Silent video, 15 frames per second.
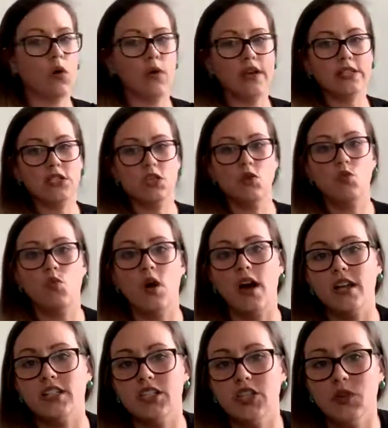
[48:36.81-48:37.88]
going to
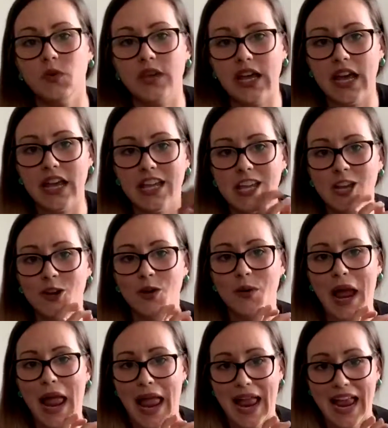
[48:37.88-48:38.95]
want to get
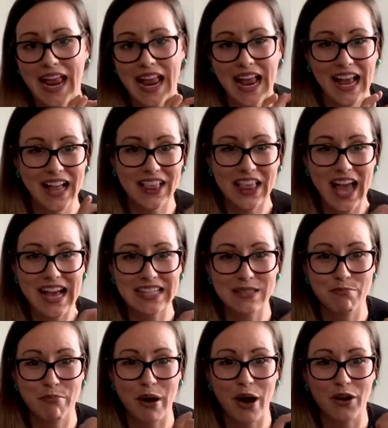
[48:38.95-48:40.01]
you a glass
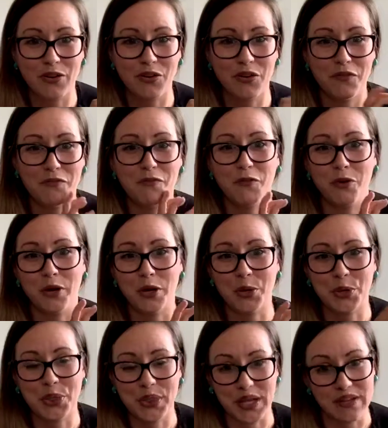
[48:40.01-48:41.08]
bottle for
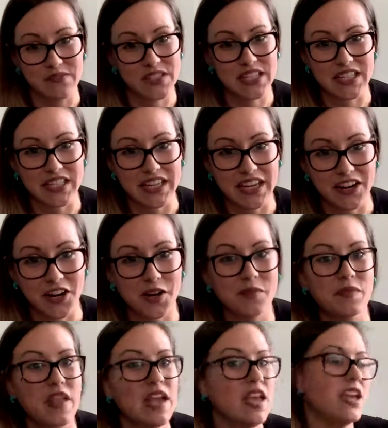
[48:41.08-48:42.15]
your thieves cleaner.
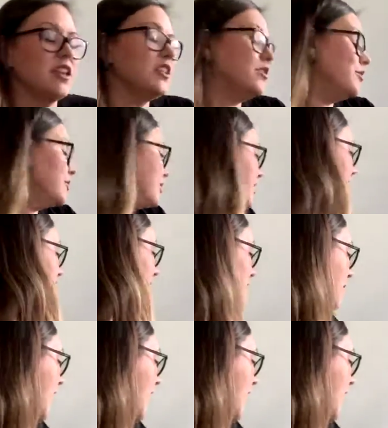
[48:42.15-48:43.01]
You can